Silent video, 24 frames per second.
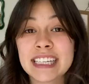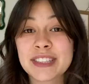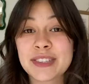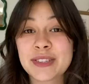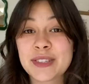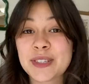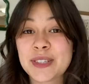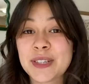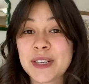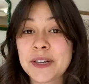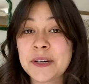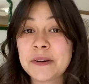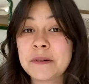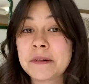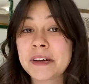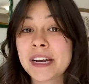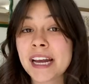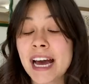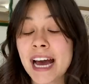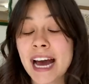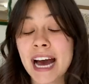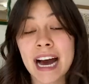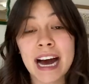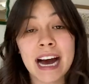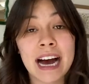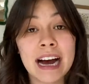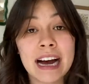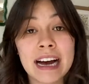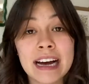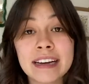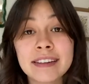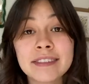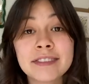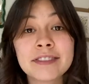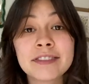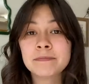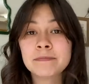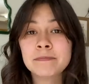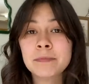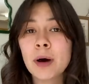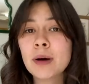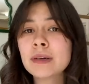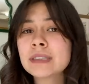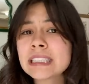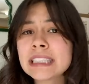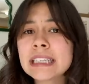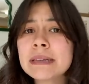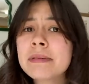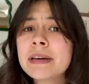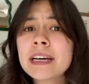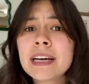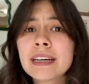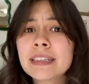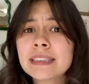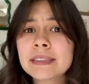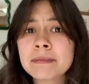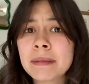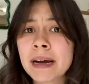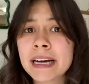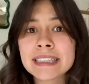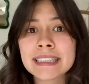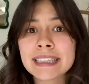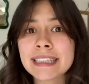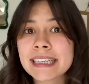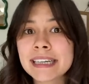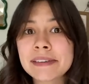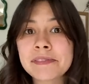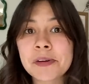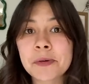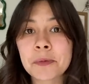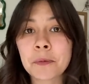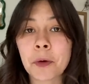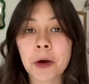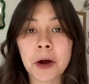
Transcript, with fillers: a two and a half, mostly because mine didn't even